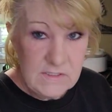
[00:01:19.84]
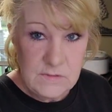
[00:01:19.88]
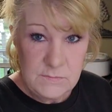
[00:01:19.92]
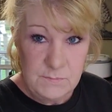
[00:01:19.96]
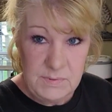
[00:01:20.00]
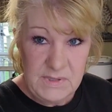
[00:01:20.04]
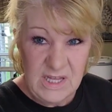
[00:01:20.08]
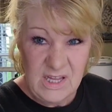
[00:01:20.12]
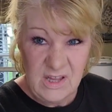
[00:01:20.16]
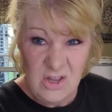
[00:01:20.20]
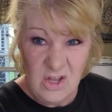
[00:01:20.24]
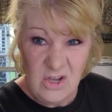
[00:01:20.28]
these
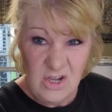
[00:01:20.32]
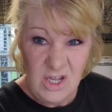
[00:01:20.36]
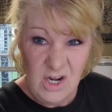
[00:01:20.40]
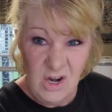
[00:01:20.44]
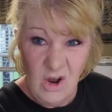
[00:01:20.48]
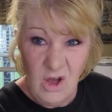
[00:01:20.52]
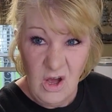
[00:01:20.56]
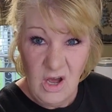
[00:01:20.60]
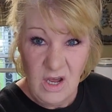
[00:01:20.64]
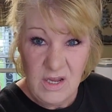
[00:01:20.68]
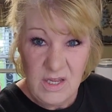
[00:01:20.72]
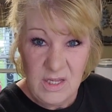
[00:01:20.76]
big looking
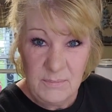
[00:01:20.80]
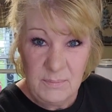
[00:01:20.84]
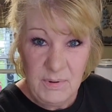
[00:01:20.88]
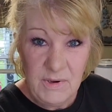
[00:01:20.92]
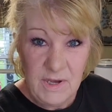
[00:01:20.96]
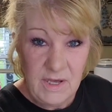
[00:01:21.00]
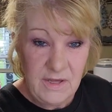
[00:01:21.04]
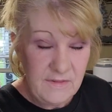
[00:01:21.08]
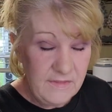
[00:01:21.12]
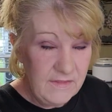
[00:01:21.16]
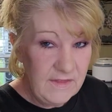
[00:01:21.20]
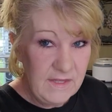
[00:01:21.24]
hockey
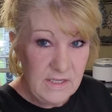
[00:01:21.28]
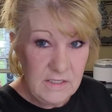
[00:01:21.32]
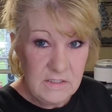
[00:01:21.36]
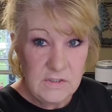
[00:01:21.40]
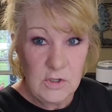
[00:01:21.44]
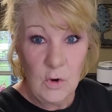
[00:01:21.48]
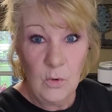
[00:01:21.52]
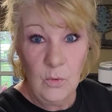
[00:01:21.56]
puck things.